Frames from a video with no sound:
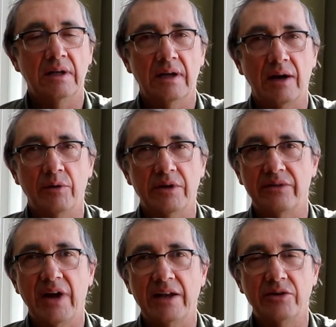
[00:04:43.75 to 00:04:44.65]
I wouldn't
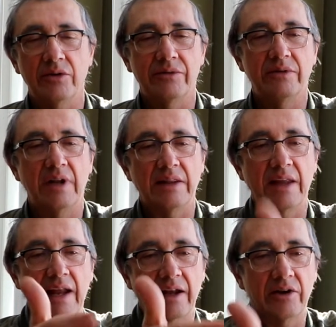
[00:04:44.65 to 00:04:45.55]
have had to have done
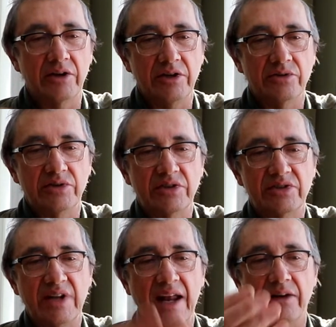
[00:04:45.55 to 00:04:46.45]
that. I could have used a
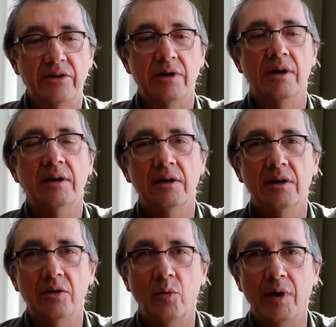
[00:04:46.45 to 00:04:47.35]
standard
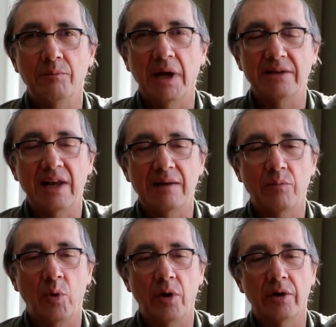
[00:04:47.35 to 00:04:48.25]
1x10
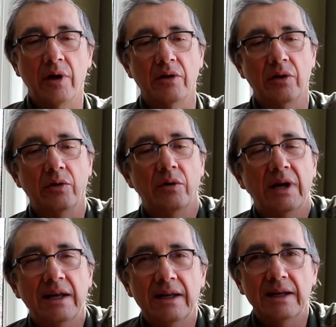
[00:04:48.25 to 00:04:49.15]
board, although
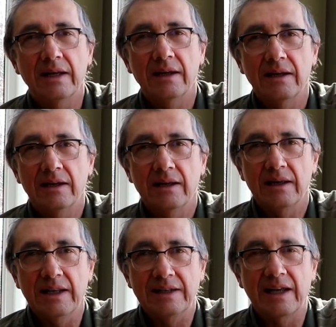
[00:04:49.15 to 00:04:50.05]

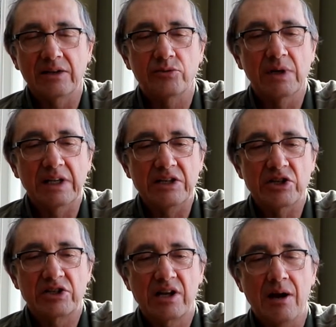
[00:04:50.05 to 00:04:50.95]
it does really
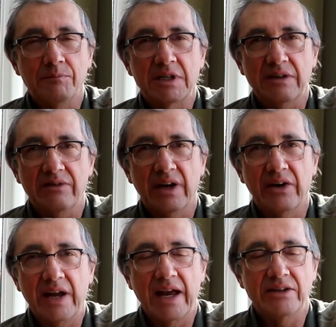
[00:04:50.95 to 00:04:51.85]
just come to the
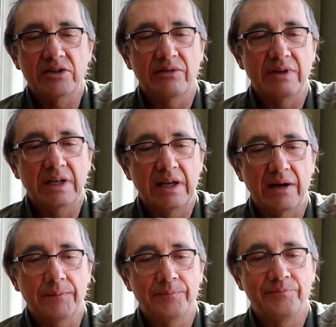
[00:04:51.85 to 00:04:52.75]
very edge of
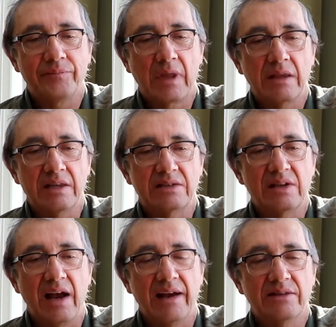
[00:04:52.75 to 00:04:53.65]
the
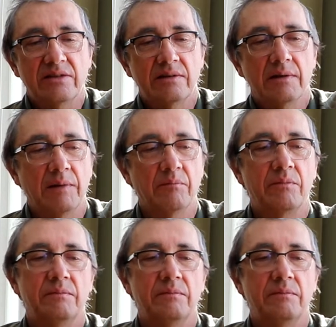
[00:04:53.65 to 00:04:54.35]
sides. And